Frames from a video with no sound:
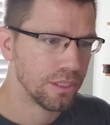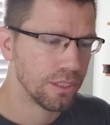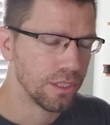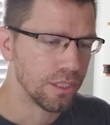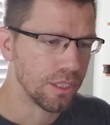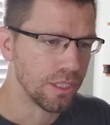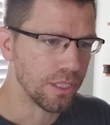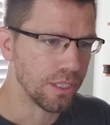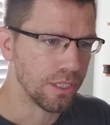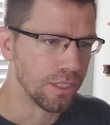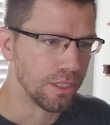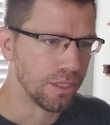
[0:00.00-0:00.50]

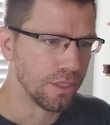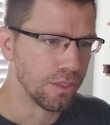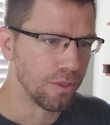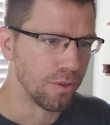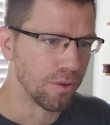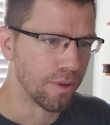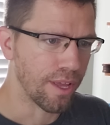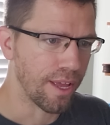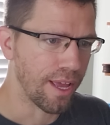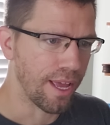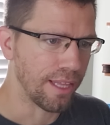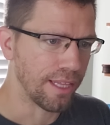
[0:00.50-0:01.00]
Oh,
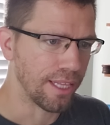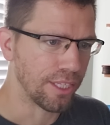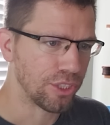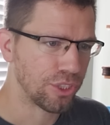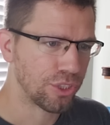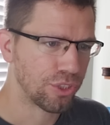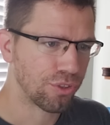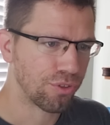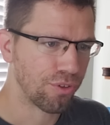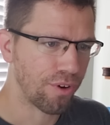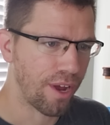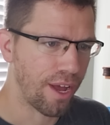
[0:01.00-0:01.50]
okay, let's
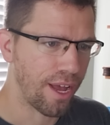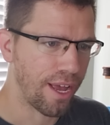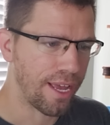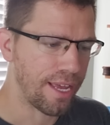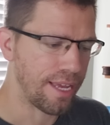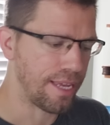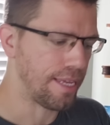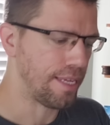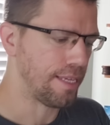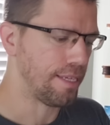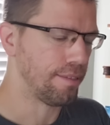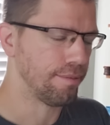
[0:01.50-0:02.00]

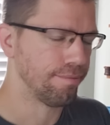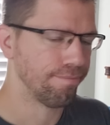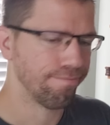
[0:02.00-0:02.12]
try...